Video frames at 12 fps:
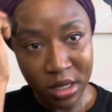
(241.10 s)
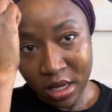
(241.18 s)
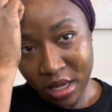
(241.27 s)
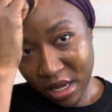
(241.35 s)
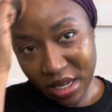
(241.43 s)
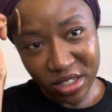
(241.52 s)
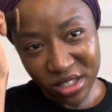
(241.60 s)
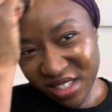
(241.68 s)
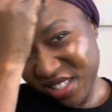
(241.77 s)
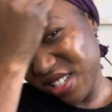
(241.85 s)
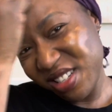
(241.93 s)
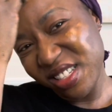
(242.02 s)
it just
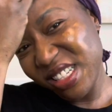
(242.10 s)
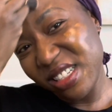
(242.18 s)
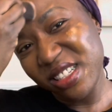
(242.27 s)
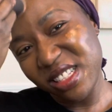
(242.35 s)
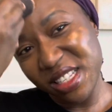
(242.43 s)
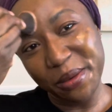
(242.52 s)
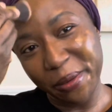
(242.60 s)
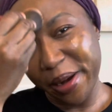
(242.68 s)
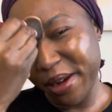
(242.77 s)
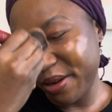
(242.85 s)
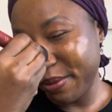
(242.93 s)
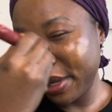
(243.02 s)
didn't sit right on
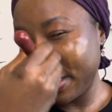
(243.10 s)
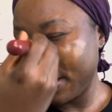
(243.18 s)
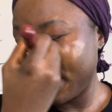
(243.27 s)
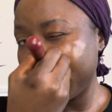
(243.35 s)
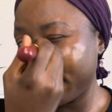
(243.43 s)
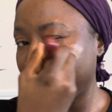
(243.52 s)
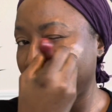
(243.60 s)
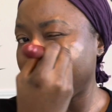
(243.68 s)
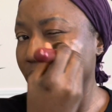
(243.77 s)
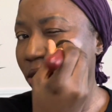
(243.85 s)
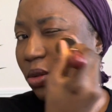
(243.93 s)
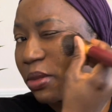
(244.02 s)
my face, or
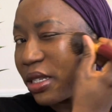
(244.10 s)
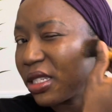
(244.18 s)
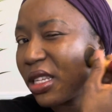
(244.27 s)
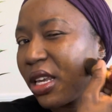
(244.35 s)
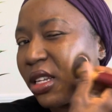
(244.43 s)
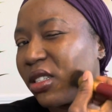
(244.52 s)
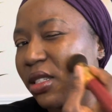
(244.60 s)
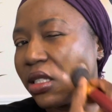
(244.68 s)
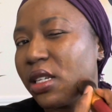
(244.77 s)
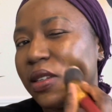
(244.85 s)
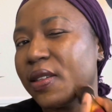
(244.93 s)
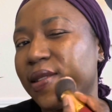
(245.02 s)
my skin just
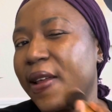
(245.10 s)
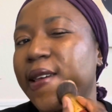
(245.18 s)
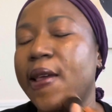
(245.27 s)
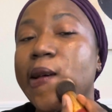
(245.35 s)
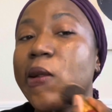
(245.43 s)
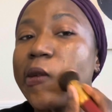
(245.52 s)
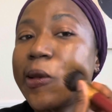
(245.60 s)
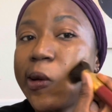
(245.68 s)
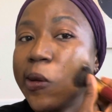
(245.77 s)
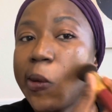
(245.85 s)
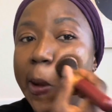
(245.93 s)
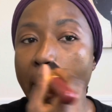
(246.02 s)
didn't like it. So
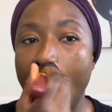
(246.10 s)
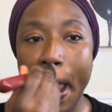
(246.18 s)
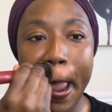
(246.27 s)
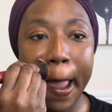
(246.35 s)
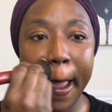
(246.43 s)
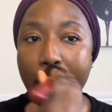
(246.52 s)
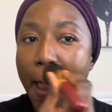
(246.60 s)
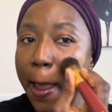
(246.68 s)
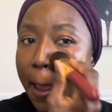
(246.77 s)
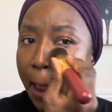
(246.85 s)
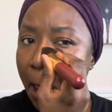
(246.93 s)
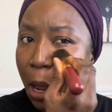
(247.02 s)

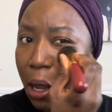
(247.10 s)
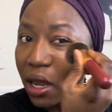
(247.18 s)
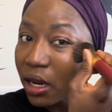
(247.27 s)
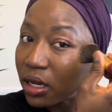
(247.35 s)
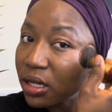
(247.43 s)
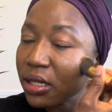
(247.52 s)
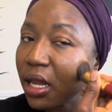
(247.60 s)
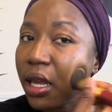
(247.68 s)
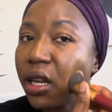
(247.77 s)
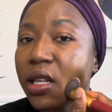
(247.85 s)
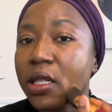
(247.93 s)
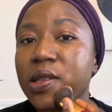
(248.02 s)
I decided
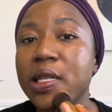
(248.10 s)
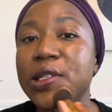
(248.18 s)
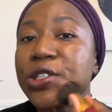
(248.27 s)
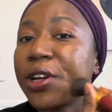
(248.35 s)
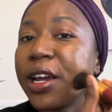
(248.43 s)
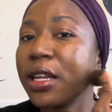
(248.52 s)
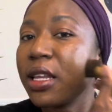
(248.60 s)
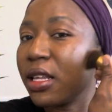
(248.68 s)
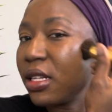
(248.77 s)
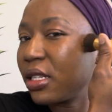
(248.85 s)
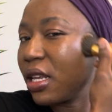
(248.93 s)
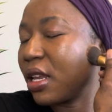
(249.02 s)
to try this
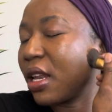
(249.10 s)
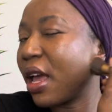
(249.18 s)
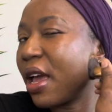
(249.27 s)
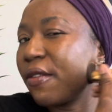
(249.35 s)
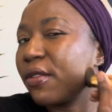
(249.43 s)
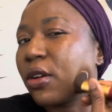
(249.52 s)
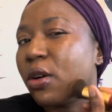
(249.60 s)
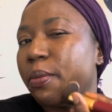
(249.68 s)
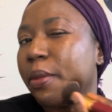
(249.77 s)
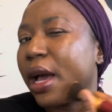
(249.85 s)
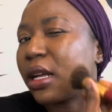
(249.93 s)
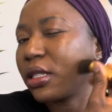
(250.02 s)
and I haven't gone
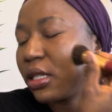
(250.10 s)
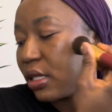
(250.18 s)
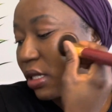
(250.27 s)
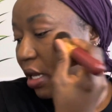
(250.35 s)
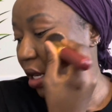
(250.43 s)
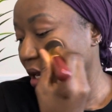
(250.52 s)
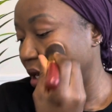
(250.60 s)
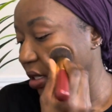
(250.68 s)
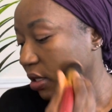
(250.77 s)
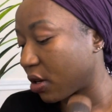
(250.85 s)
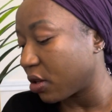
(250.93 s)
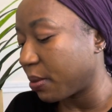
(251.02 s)
back since then. And it's
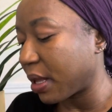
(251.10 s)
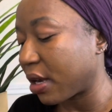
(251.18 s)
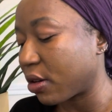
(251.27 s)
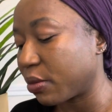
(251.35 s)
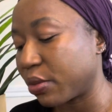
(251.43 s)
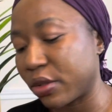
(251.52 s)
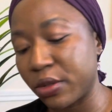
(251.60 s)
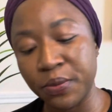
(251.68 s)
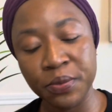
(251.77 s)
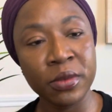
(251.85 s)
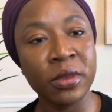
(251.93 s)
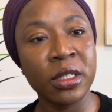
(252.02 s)
called Black Opal,
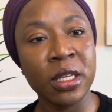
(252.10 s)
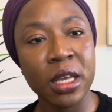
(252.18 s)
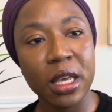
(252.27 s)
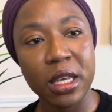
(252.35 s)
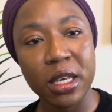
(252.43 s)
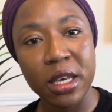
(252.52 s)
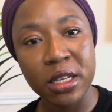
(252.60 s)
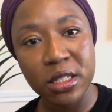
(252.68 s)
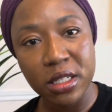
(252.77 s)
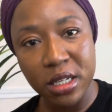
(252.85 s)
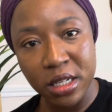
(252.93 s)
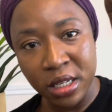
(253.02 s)
in case you
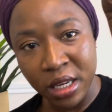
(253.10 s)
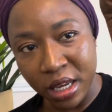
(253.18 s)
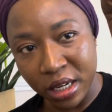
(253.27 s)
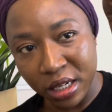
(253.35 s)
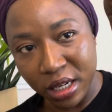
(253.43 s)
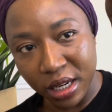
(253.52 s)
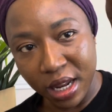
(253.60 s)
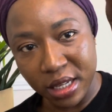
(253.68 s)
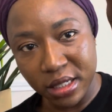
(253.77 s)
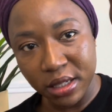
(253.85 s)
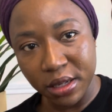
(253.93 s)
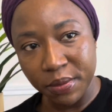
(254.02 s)
didn't get it the last time.